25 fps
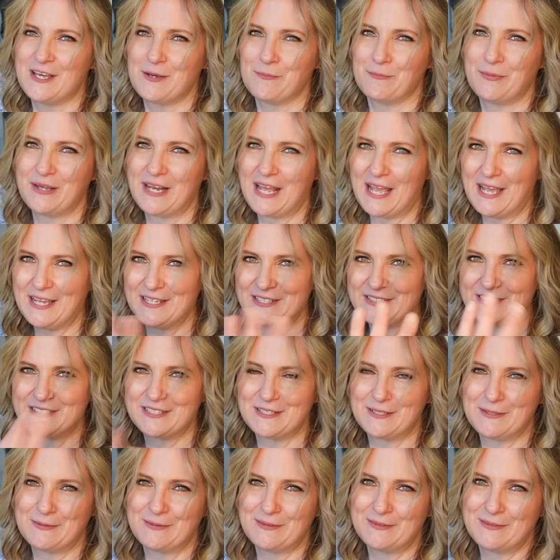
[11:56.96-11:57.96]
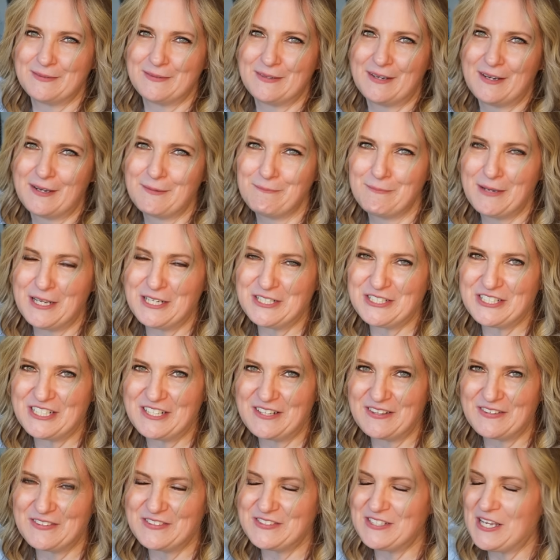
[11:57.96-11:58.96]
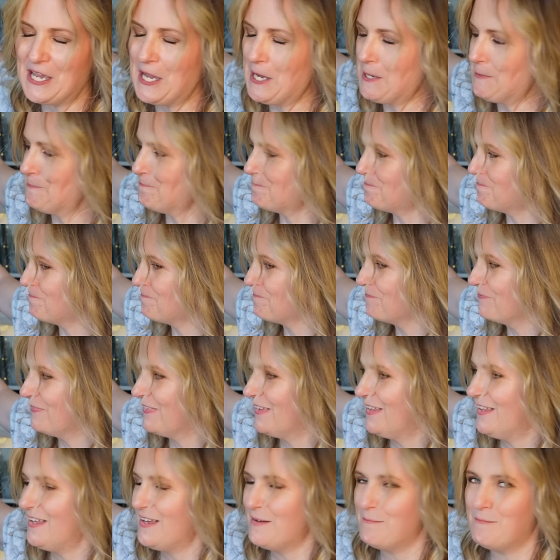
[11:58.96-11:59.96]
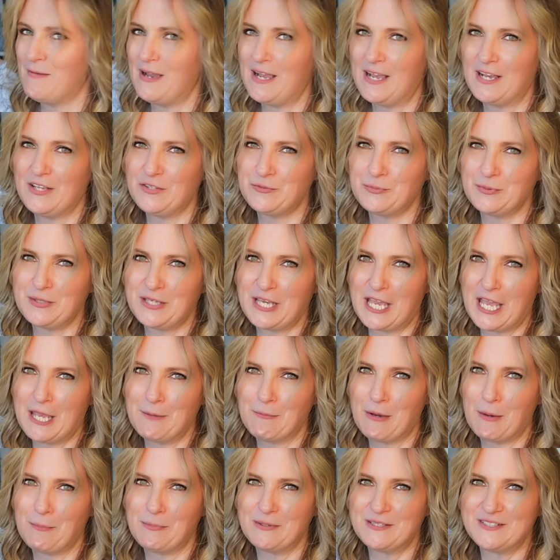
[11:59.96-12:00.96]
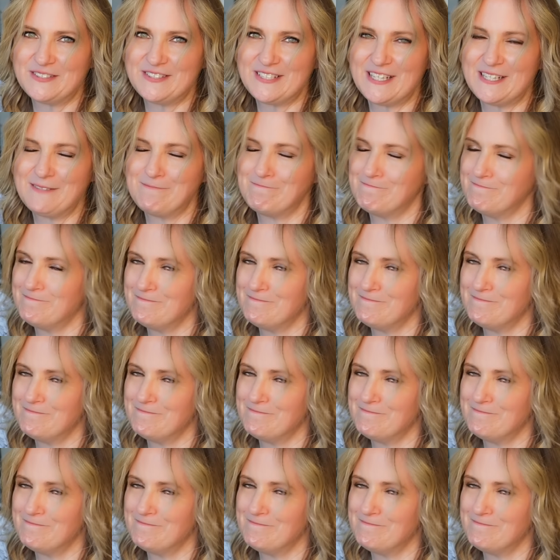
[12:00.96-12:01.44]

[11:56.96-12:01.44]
but as I mentioned at the start, my husband came up and said,